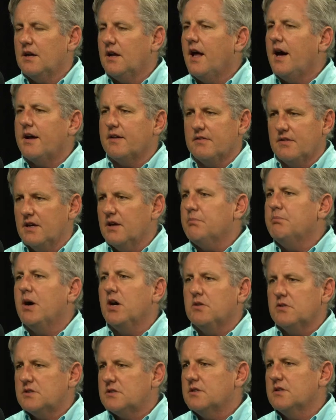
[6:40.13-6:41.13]
lot of the
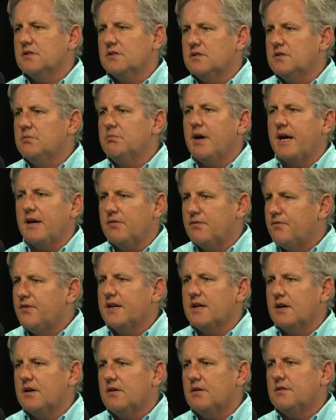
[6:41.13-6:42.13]
emotions you may
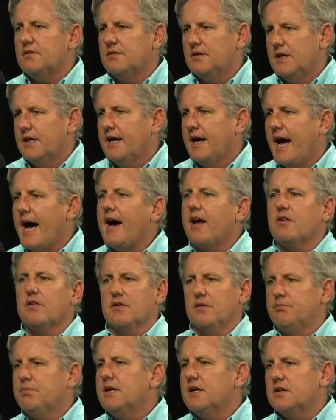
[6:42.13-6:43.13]
feel out of
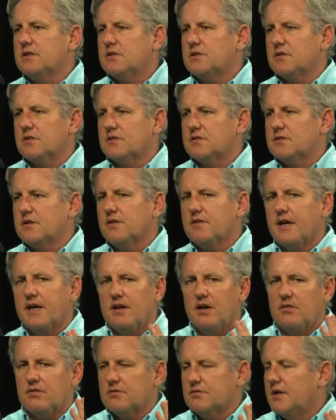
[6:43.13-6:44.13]
the picture so they
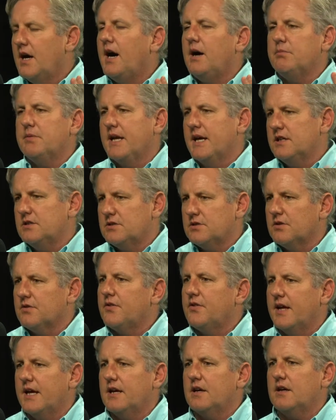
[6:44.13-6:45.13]
don't dominate your
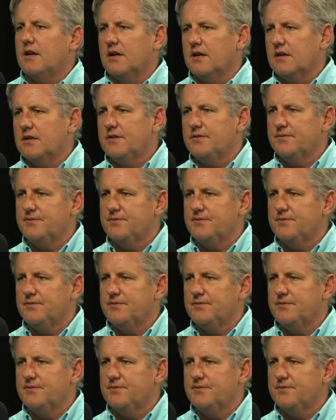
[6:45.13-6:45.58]
thinking.